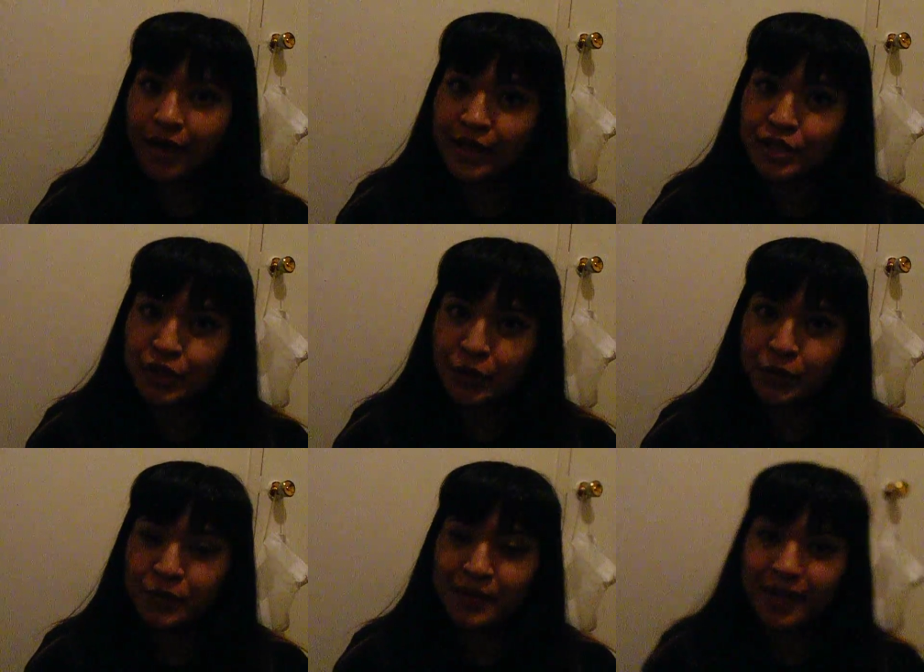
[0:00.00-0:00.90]
Hey
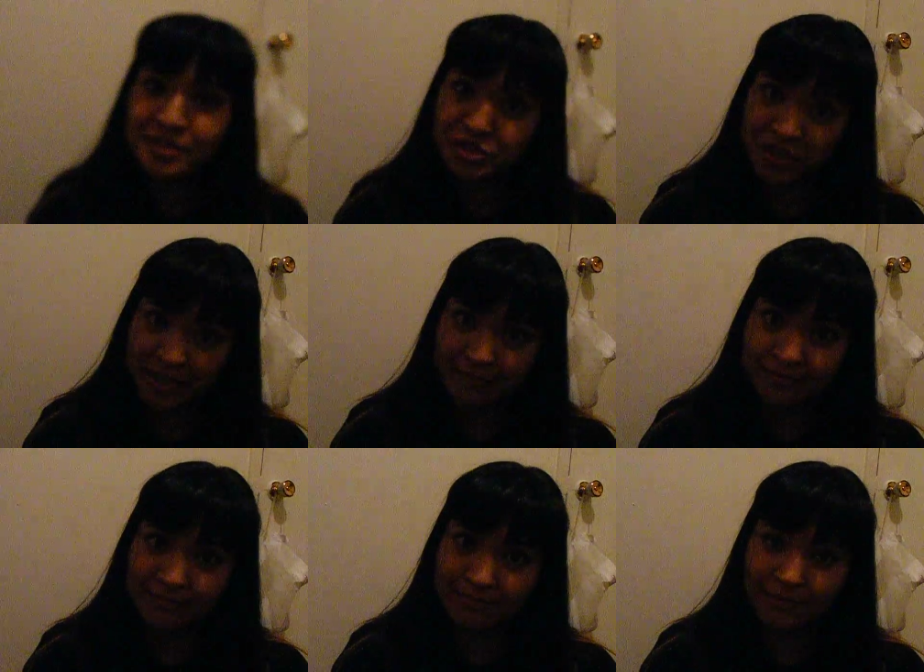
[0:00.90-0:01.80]
Joe, it's Jen,
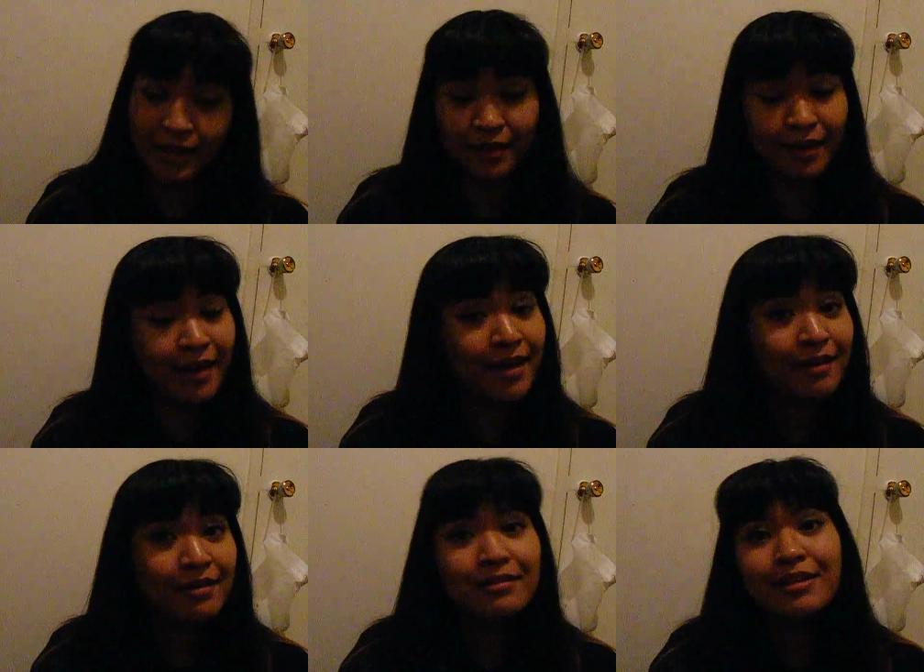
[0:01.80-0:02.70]

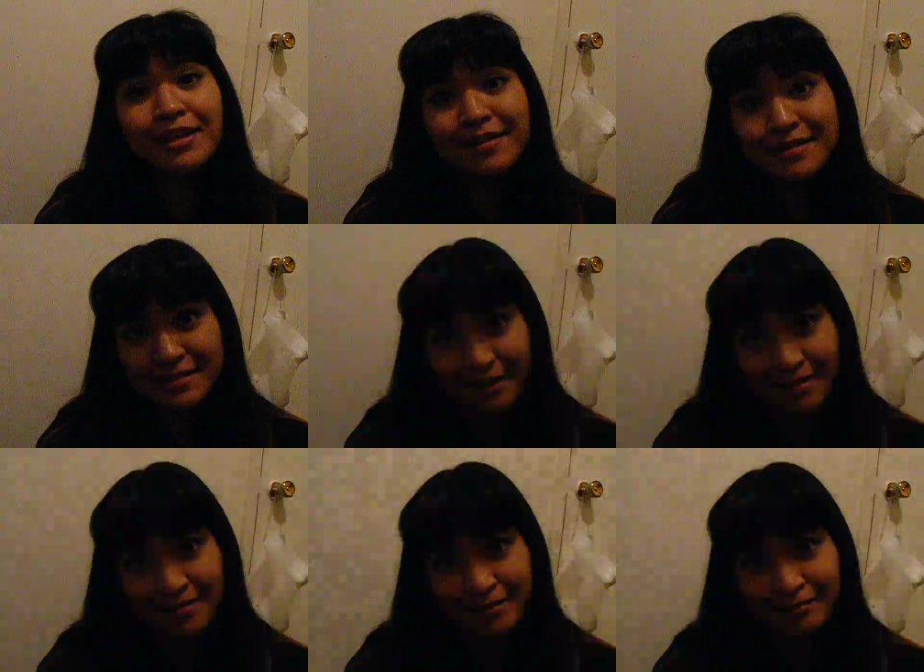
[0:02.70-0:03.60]
aka Lady
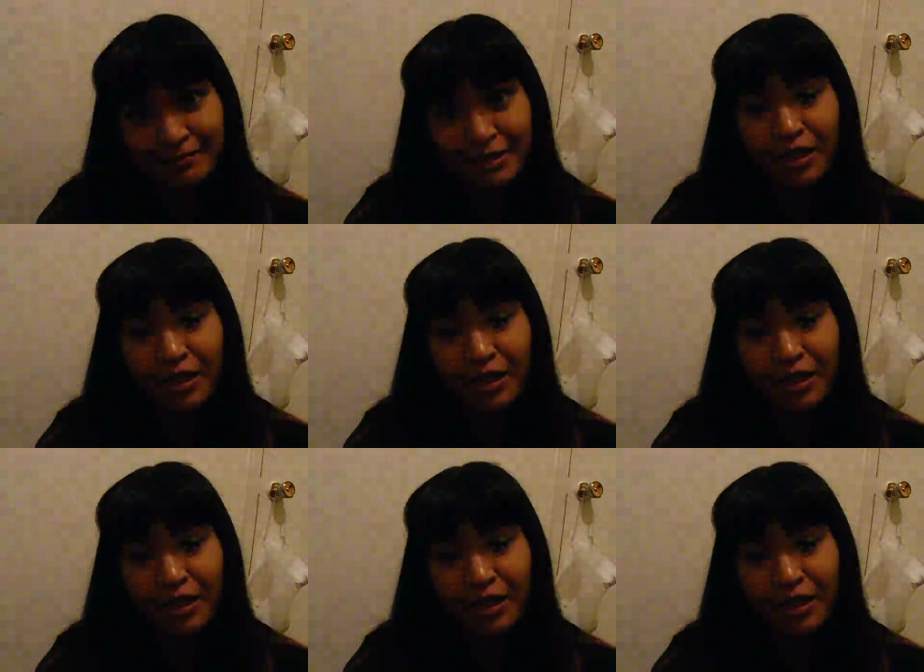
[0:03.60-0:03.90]
Assassin.